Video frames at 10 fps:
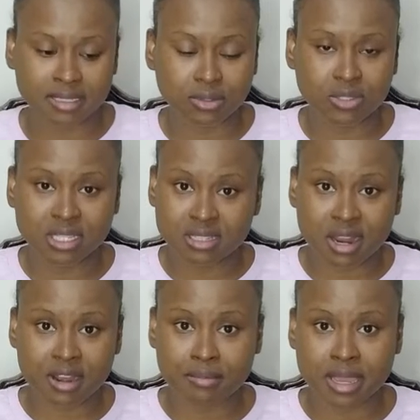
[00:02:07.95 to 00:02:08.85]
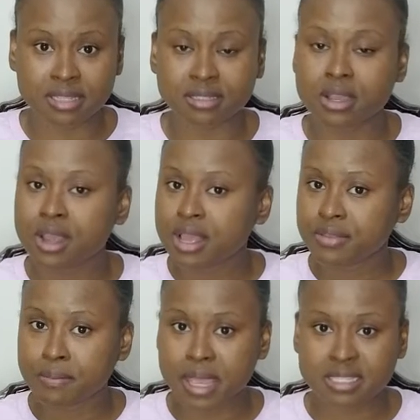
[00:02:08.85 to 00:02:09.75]
So seed starting mix,
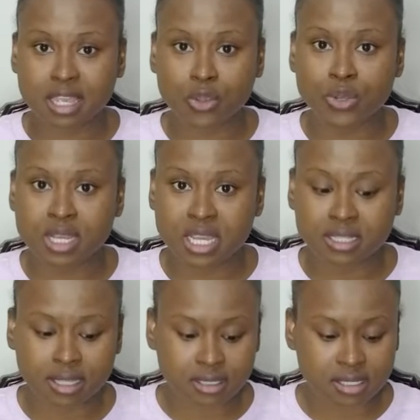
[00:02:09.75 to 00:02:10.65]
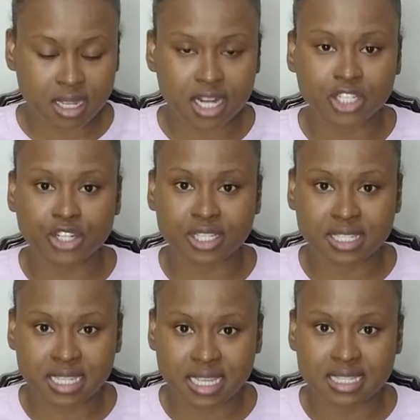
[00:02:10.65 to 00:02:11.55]
the mix that you need to start your
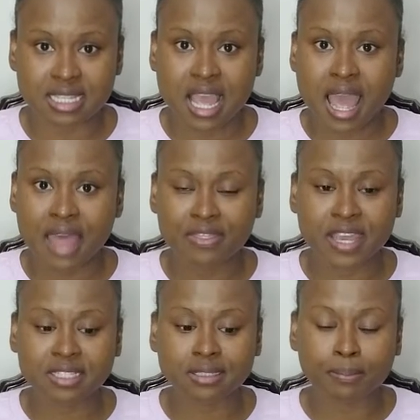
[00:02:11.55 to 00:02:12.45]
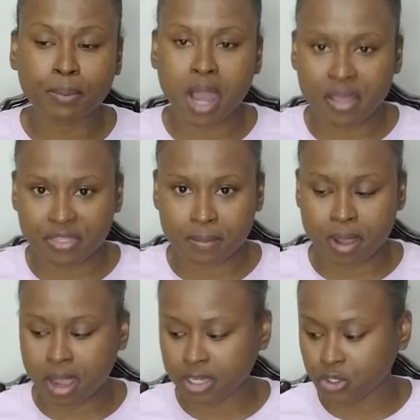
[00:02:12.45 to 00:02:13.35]
seeds, and then to pot them
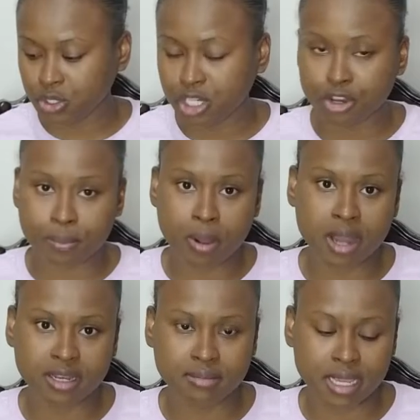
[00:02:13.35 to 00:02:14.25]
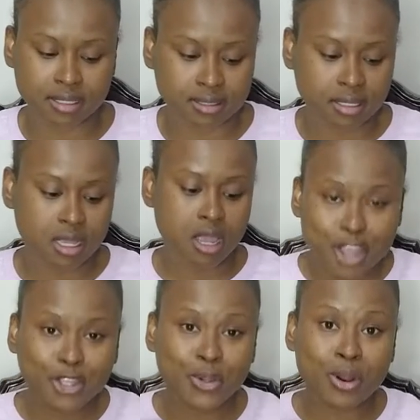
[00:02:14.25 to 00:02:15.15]
on, you need your potting mix.
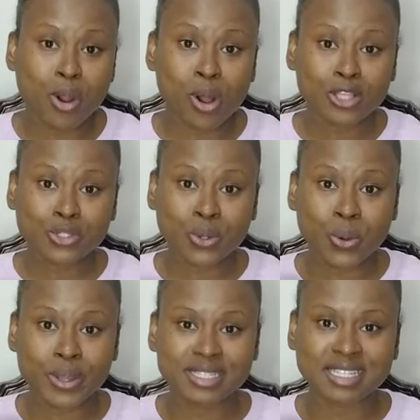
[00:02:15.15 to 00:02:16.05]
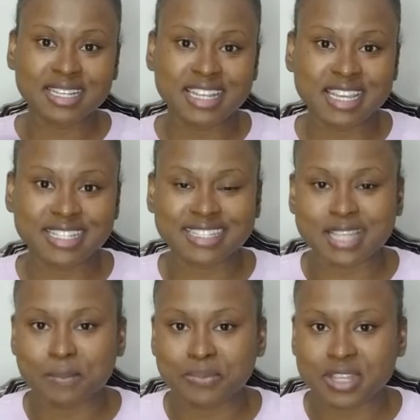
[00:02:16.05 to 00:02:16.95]
You're also going to need
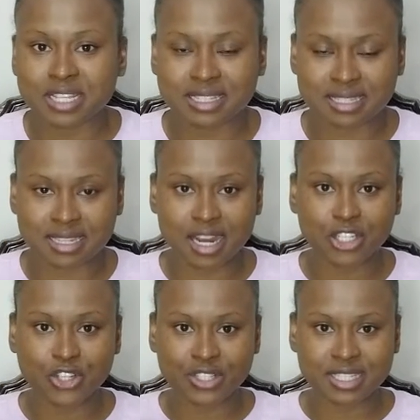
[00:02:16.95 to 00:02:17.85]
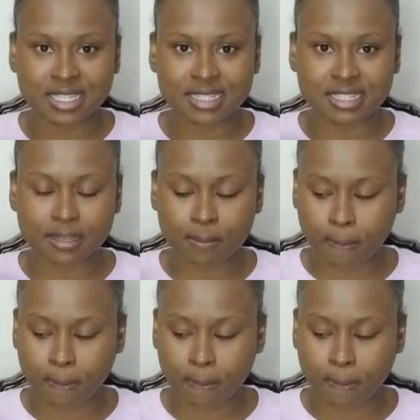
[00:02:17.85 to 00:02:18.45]
something to start your seeds in.